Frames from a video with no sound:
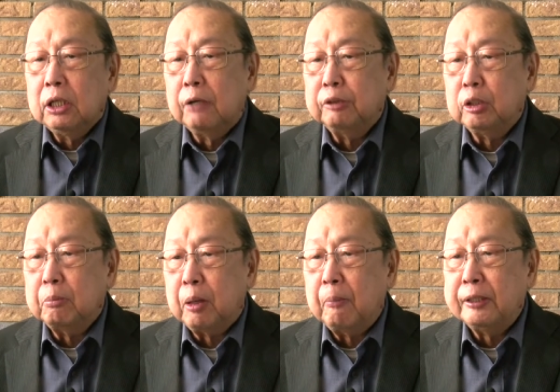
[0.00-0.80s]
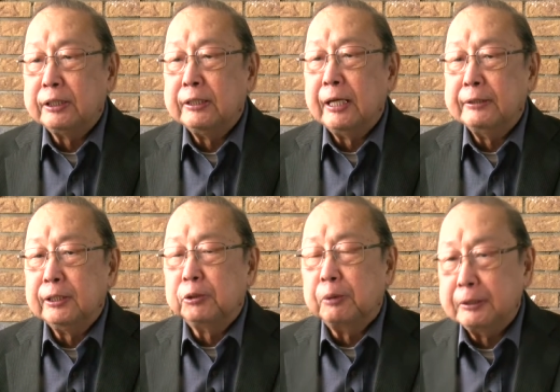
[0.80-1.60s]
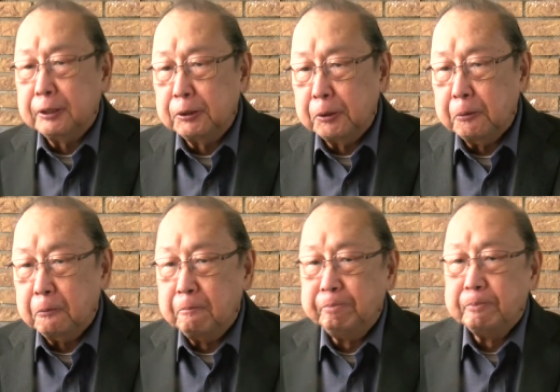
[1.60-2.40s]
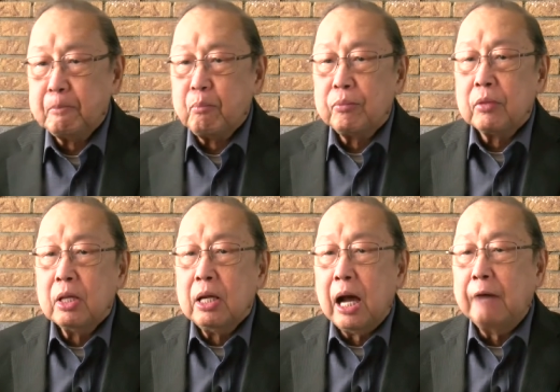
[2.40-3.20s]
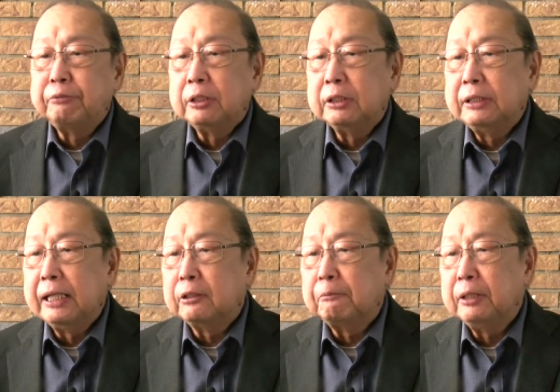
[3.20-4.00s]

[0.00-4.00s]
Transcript: of the Republics in 1922. After the death of